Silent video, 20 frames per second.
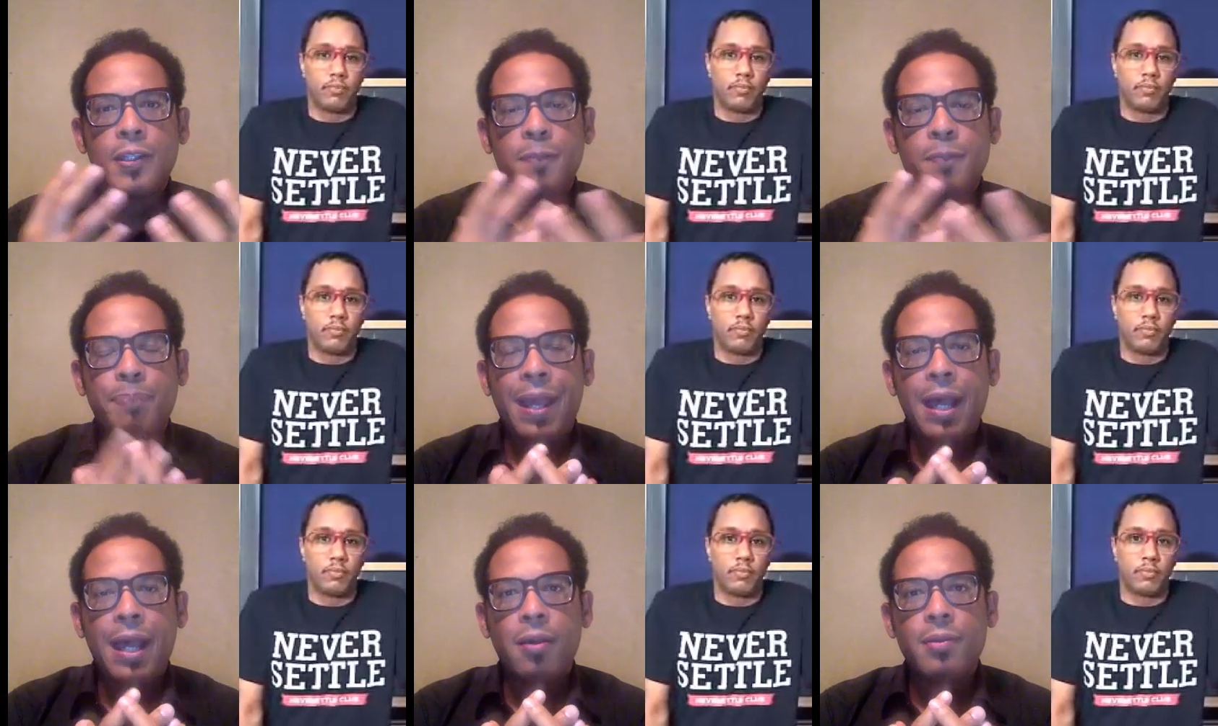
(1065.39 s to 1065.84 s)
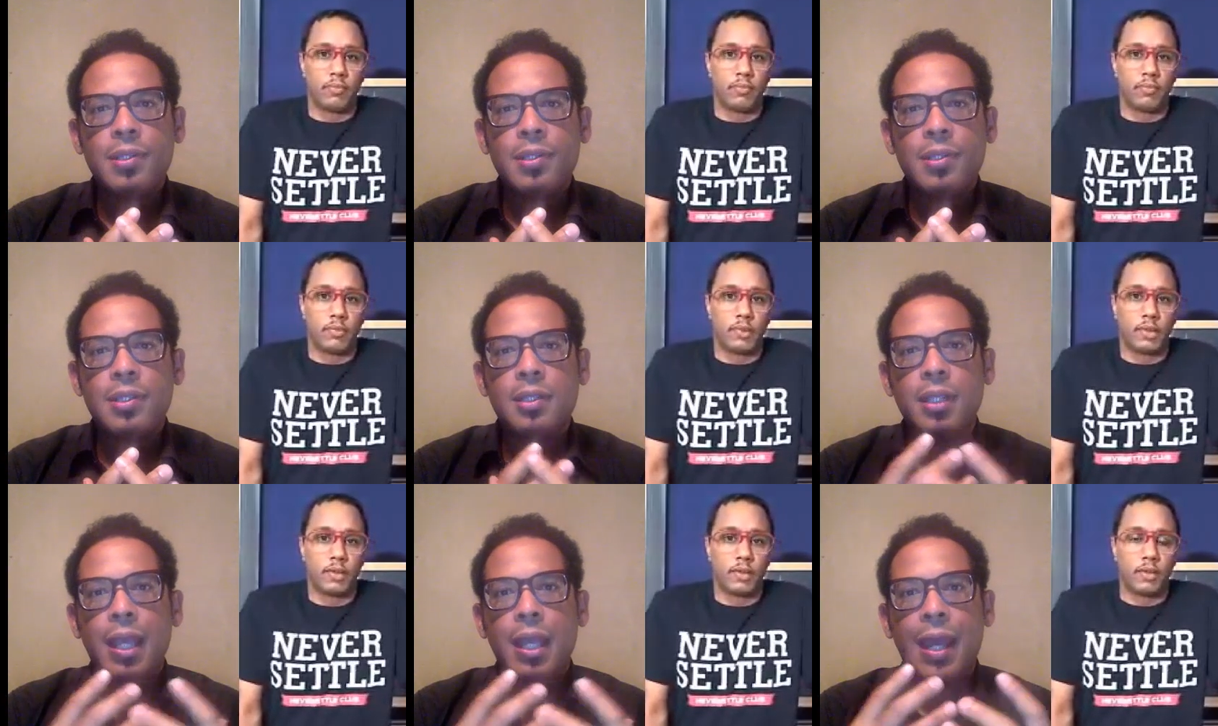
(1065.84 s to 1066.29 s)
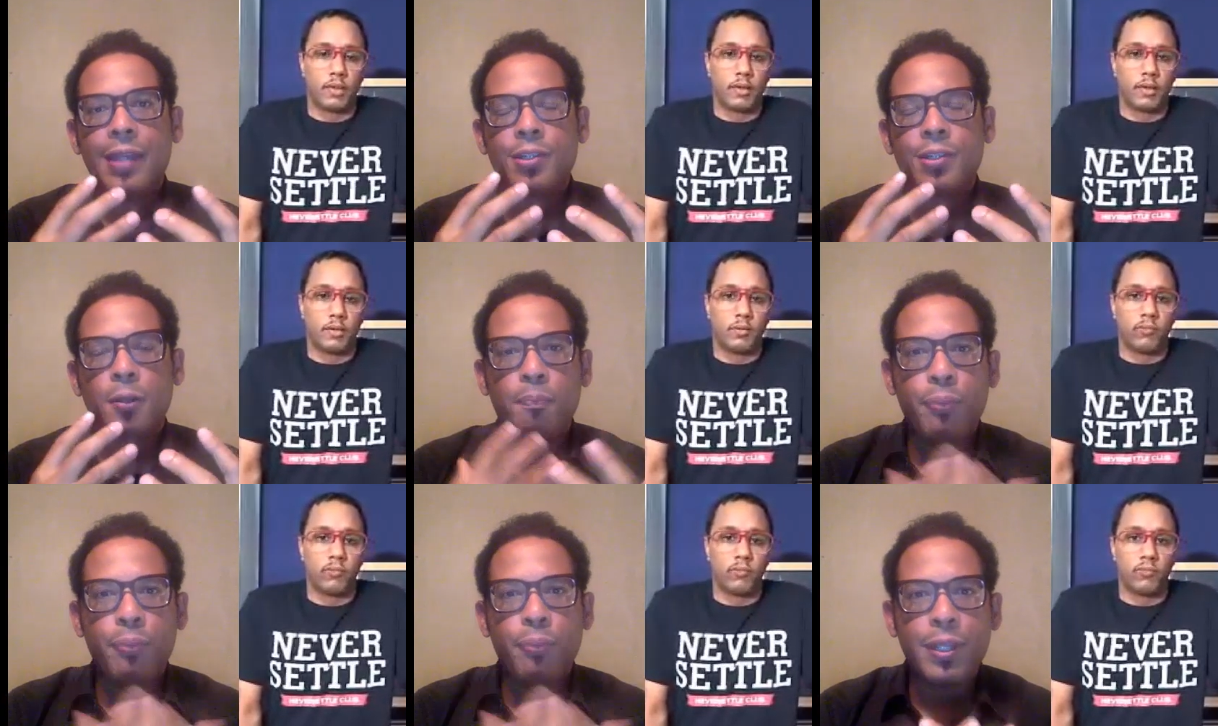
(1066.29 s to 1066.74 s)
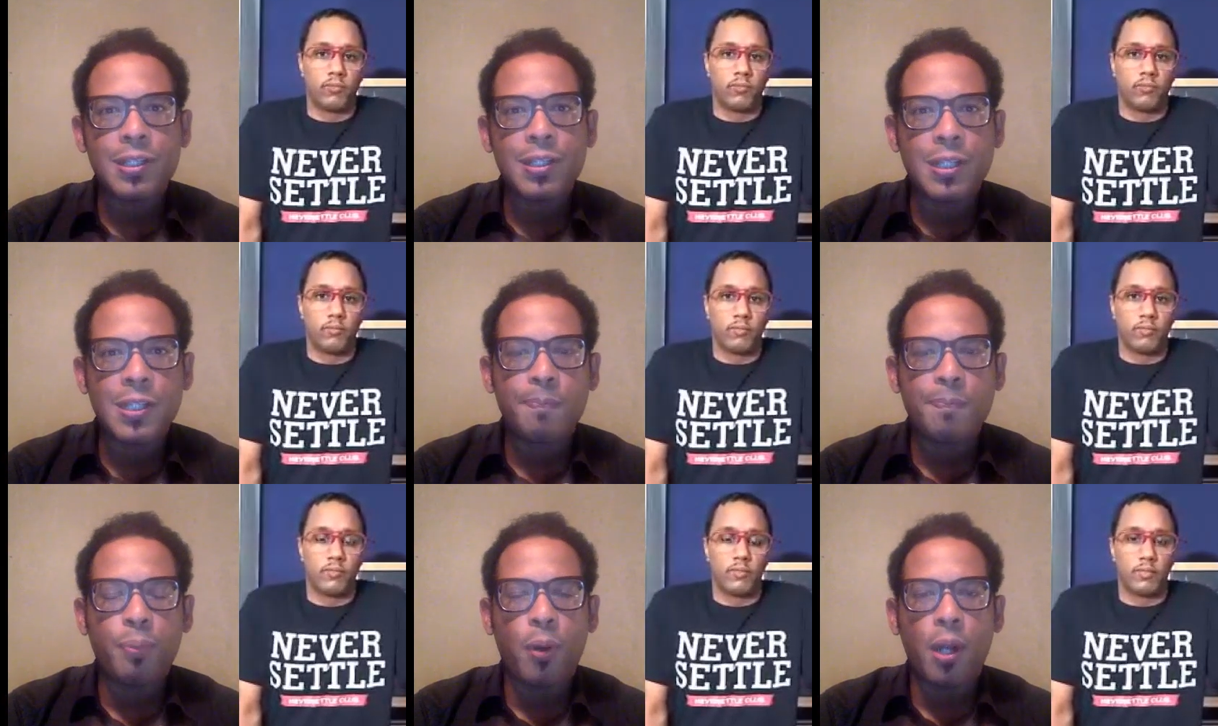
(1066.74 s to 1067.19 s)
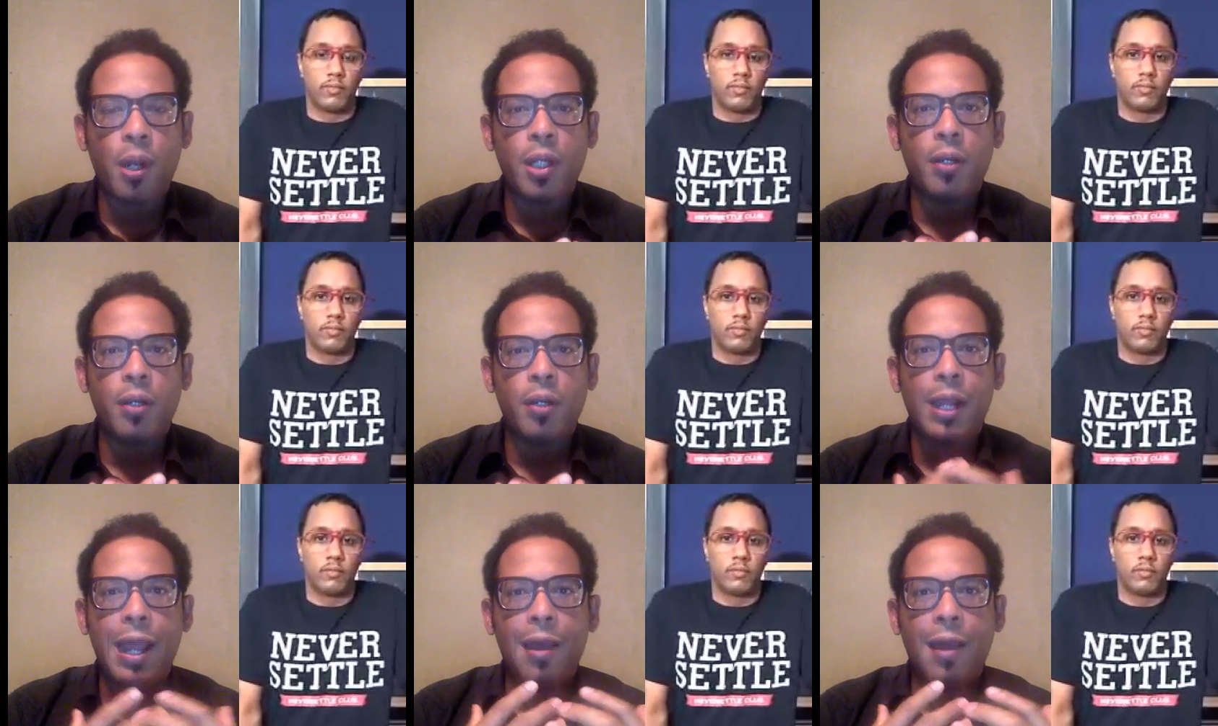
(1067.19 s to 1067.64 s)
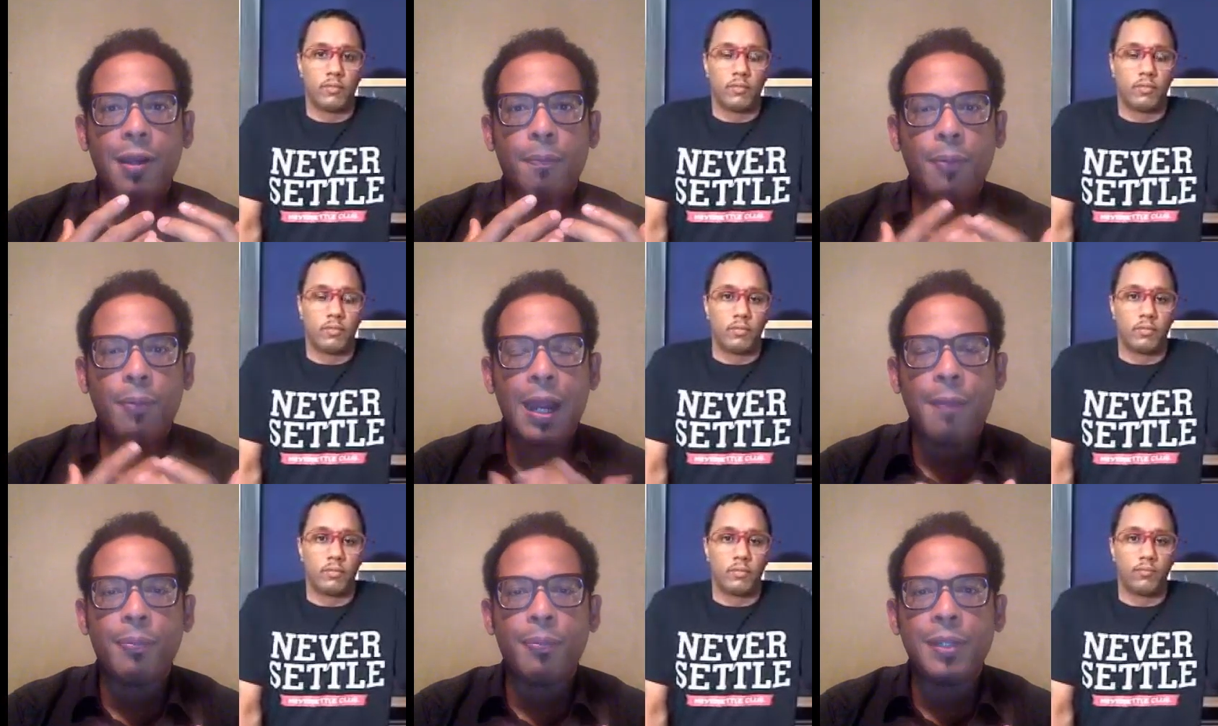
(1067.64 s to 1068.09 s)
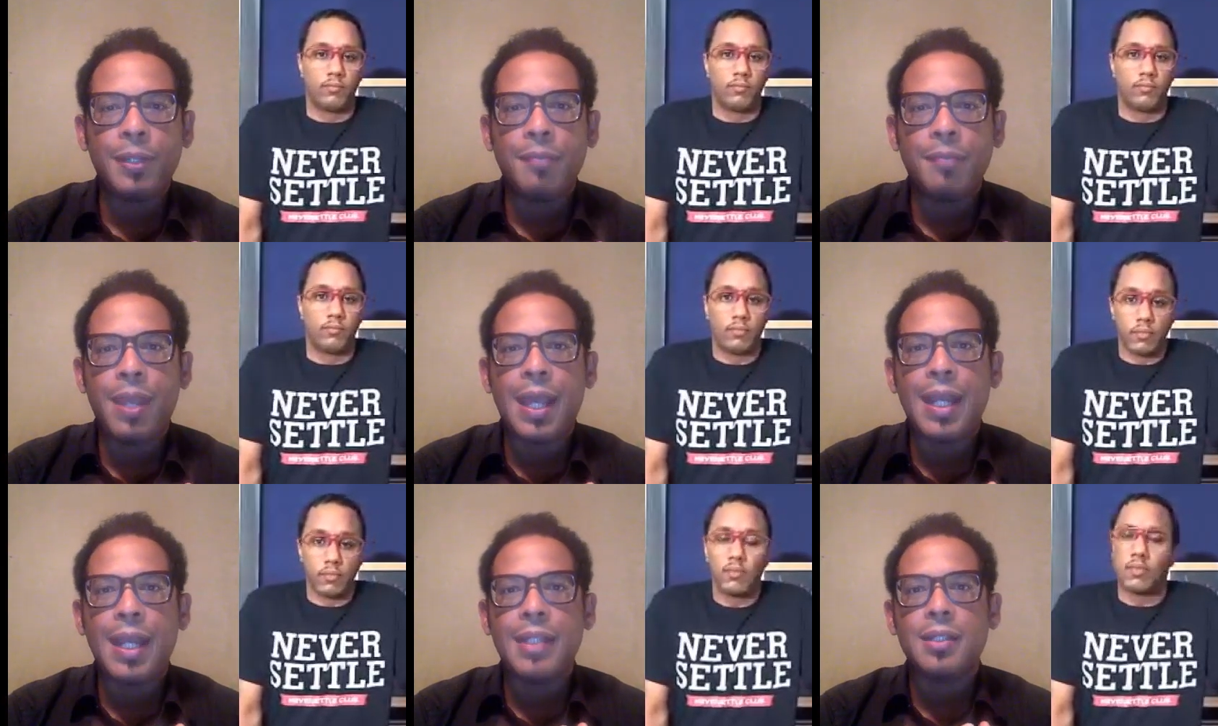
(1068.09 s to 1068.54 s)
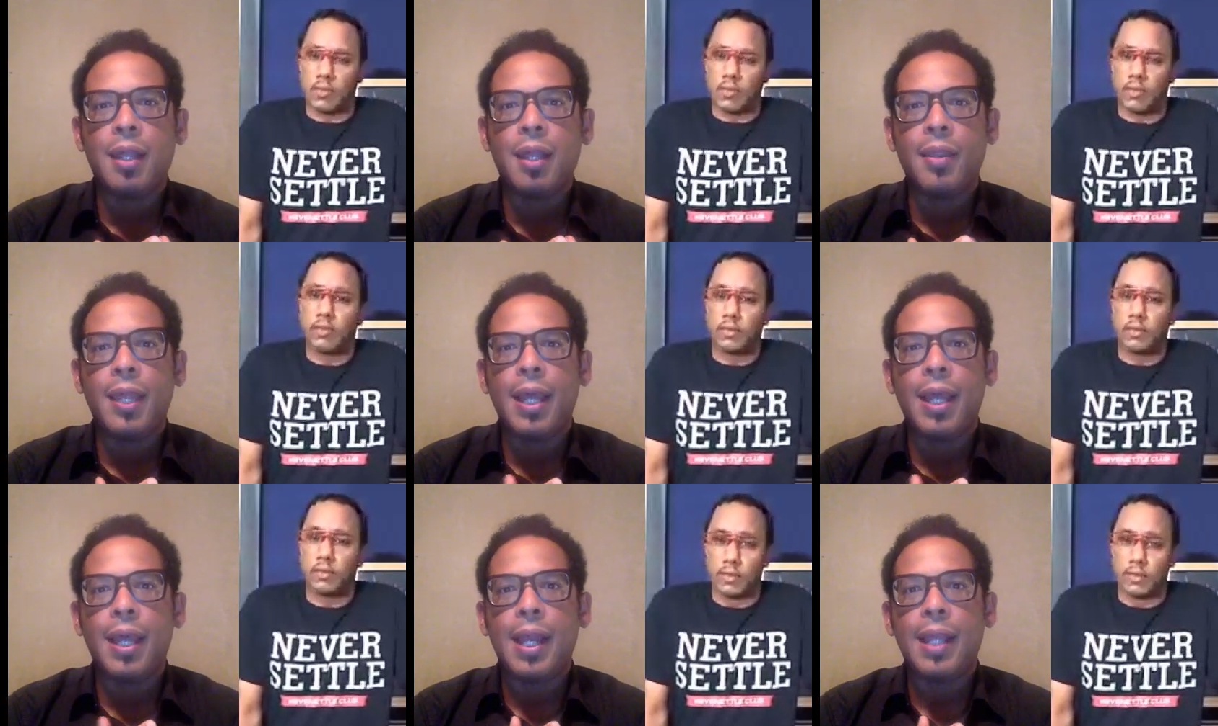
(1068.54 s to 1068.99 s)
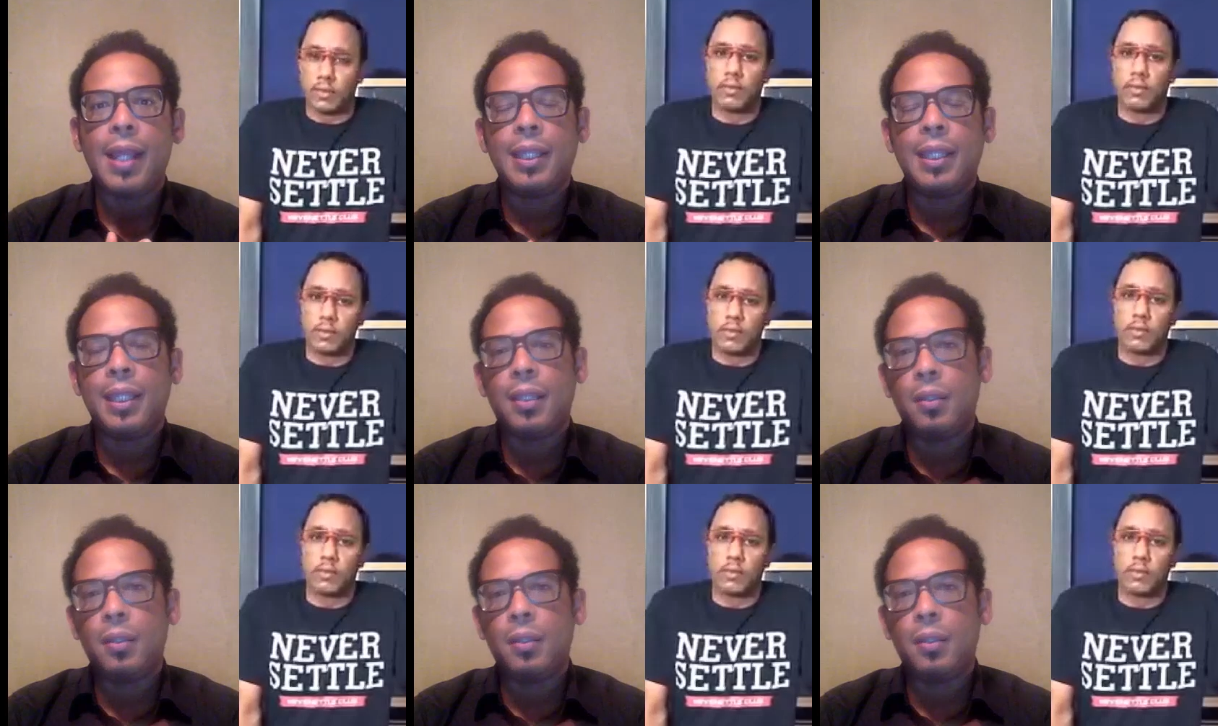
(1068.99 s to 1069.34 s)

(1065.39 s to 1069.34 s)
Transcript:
Speaker 1: a spouse as your business partner and how to properly manage all that.